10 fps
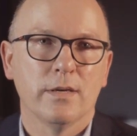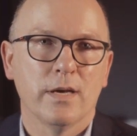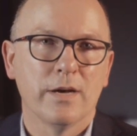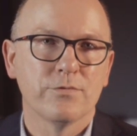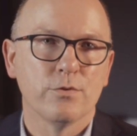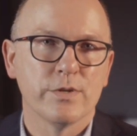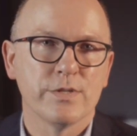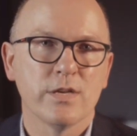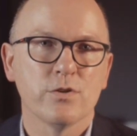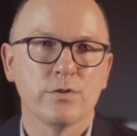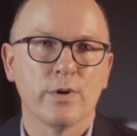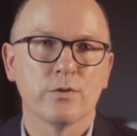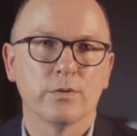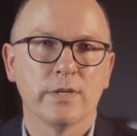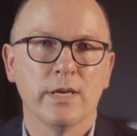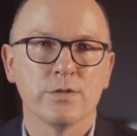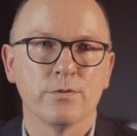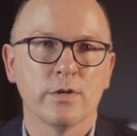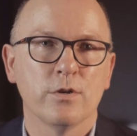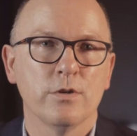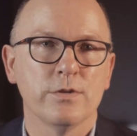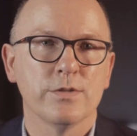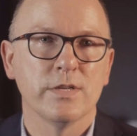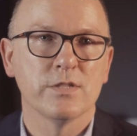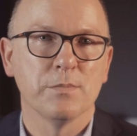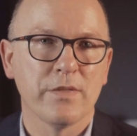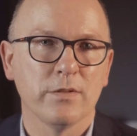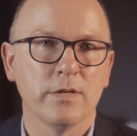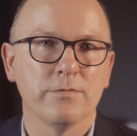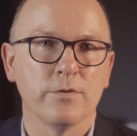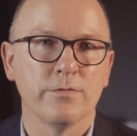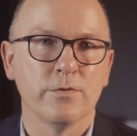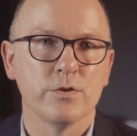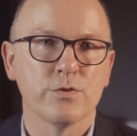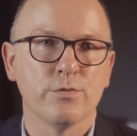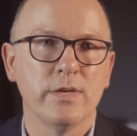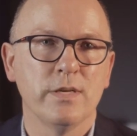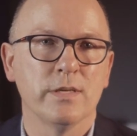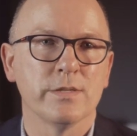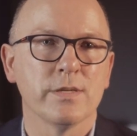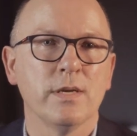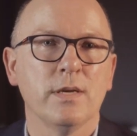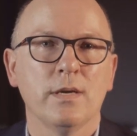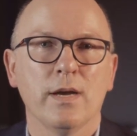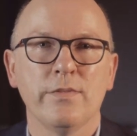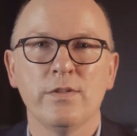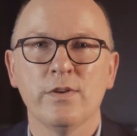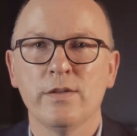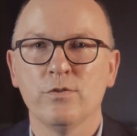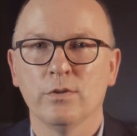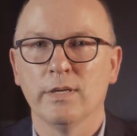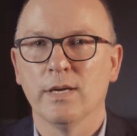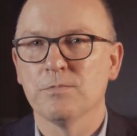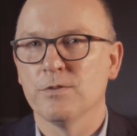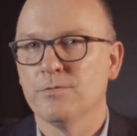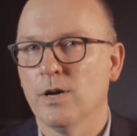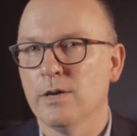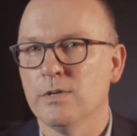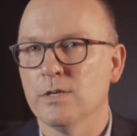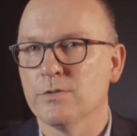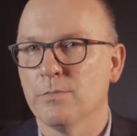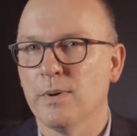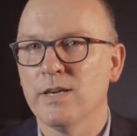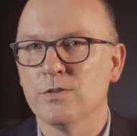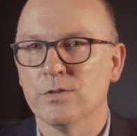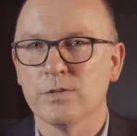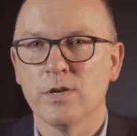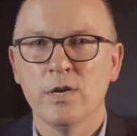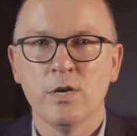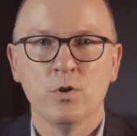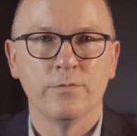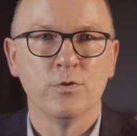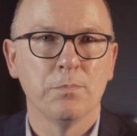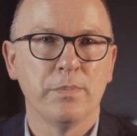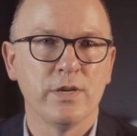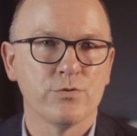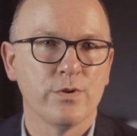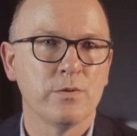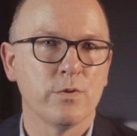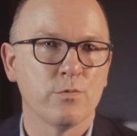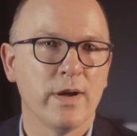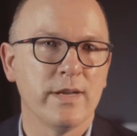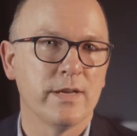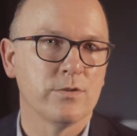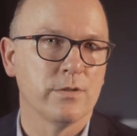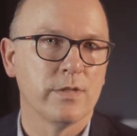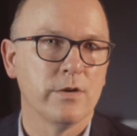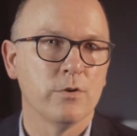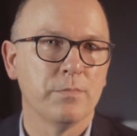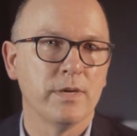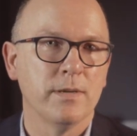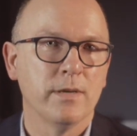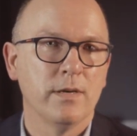after resection of rectal cancer occurs 6 monthly for the first 3 years and then annually up to 5 years for patients who have not been treated with radiation therapy,